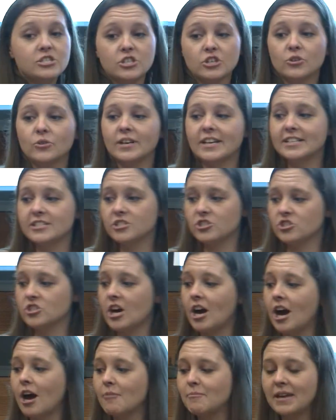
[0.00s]
do its
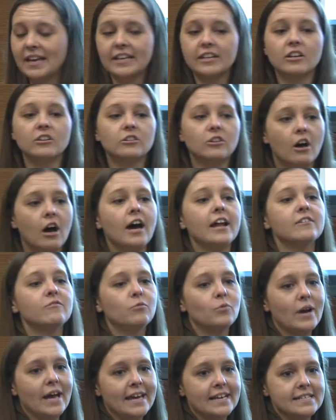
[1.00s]
job in a lot of
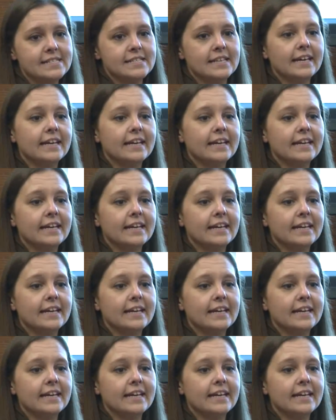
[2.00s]
ways.